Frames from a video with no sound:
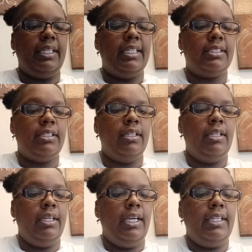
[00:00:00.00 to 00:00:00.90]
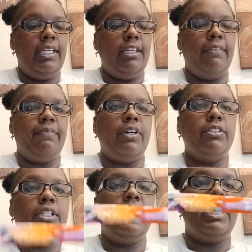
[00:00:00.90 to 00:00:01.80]
this, and then you
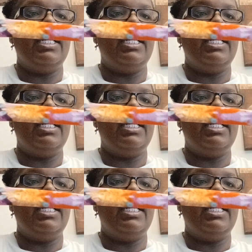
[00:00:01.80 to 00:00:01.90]
fold it in